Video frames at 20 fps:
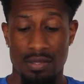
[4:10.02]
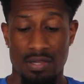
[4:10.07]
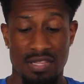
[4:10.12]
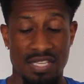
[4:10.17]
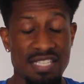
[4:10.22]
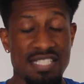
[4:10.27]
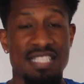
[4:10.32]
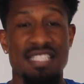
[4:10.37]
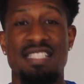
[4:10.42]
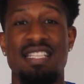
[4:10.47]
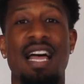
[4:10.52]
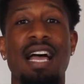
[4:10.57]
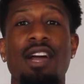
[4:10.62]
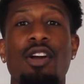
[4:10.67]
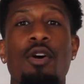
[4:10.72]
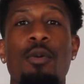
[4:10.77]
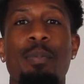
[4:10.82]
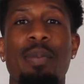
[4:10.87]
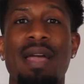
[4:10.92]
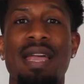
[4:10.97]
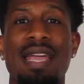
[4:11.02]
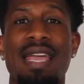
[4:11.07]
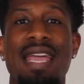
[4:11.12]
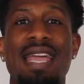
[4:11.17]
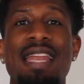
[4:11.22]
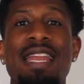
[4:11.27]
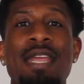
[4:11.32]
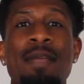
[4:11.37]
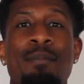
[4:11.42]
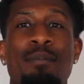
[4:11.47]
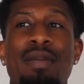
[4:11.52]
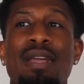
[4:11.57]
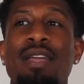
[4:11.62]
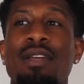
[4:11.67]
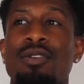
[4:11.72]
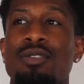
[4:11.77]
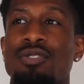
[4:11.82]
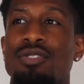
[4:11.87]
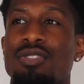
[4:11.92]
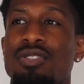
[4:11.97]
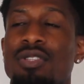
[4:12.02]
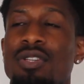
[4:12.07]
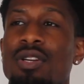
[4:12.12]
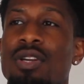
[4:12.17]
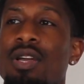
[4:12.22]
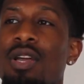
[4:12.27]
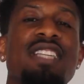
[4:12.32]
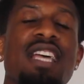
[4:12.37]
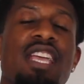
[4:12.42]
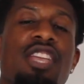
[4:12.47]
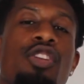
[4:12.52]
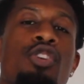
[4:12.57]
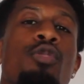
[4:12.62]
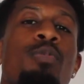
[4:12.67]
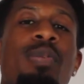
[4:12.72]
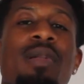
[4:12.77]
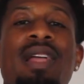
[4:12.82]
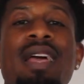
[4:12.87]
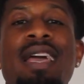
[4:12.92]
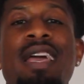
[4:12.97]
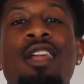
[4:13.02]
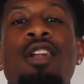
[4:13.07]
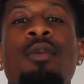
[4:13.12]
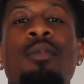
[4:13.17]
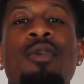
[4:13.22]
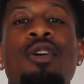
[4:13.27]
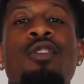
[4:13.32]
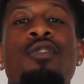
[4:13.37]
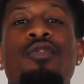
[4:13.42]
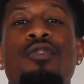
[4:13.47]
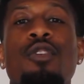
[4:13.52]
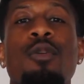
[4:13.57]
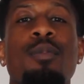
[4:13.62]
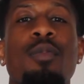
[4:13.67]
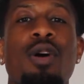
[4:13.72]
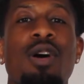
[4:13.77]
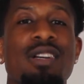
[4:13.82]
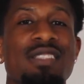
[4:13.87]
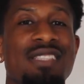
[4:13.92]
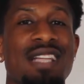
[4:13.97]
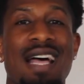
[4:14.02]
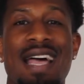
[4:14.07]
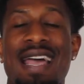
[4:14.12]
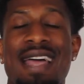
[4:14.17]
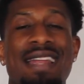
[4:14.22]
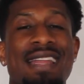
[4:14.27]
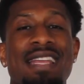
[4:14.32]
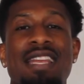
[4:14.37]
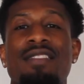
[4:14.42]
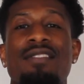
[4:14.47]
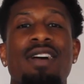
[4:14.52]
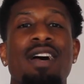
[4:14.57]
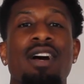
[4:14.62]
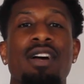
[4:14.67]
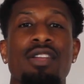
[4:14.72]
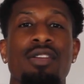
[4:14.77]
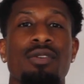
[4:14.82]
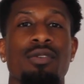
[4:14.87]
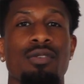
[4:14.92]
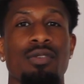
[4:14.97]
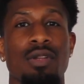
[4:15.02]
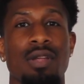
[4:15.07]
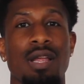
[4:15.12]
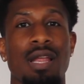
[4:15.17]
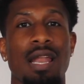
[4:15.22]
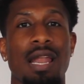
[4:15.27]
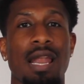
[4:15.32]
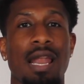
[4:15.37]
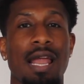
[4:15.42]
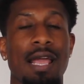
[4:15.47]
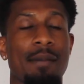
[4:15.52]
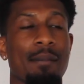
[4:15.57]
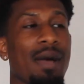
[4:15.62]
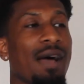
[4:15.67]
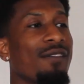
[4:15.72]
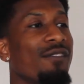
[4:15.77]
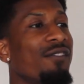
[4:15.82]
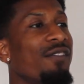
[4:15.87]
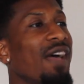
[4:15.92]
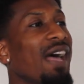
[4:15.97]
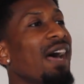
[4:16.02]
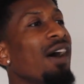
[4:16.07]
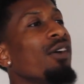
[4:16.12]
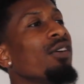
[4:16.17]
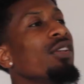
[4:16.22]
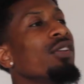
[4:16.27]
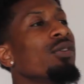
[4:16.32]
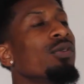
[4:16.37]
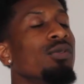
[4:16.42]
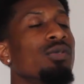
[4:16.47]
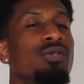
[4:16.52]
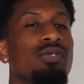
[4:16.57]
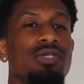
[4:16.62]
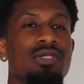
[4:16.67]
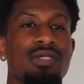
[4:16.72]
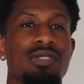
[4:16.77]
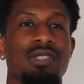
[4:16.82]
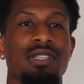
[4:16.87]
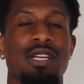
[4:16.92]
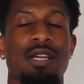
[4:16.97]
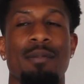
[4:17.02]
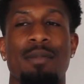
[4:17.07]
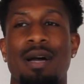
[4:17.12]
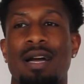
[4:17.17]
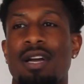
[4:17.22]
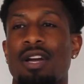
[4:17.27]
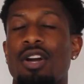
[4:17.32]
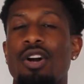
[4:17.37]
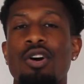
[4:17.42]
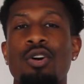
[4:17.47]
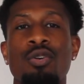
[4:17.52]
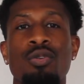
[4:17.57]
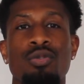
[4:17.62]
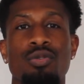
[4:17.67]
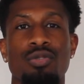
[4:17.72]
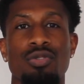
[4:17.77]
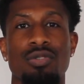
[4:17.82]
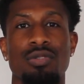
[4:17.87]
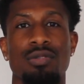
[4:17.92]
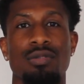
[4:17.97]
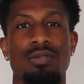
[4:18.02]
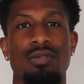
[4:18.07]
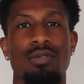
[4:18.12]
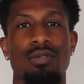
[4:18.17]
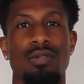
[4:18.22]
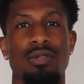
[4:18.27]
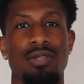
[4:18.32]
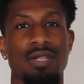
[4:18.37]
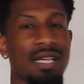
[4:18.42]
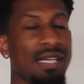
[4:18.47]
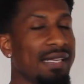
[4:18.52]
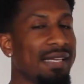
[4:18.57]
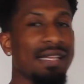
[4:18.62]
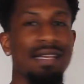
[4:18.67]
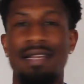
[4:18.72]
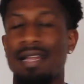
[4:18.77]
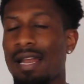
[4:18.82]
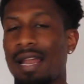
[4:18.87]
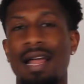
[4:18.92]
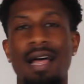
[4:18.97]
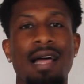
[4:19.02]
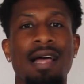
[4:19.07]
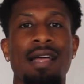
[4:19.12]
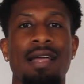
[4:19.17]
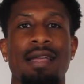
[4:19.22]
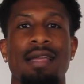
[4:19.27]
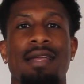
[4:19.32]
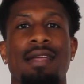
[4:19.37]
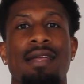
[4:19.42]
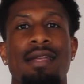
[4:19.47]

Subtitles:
This is not gonna pay any bills. Say you playing intramural football is not adding any value. Like, my values and my goals, they didn't align.